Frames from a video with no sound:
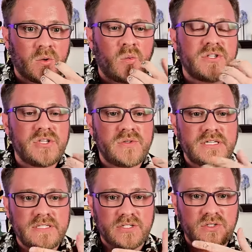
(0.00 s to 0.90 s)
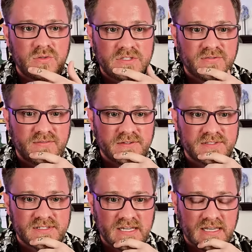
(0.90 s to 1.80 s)
What do you need to do to feel
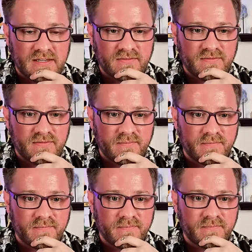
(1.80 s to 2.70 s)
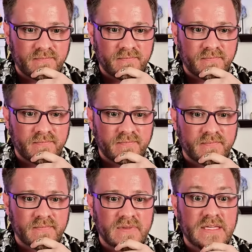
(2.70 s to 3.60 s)
safe
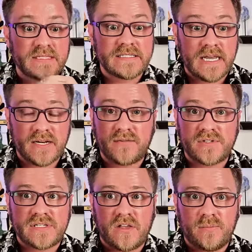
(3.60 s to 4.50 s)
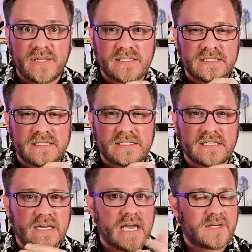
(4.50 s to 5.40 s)
inside of yourself? Because this
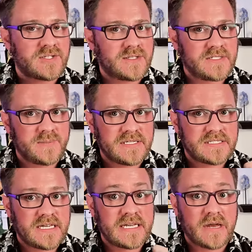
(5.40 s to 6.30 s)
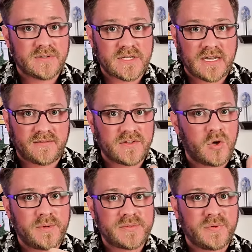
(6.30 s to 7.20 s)
isn't an action that's being taken outside of it.
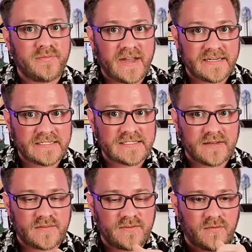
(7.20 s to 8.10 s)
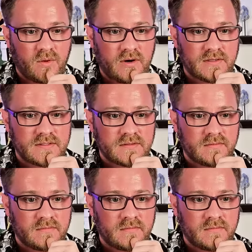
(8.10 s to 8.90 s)
Nobody's providing safety for us.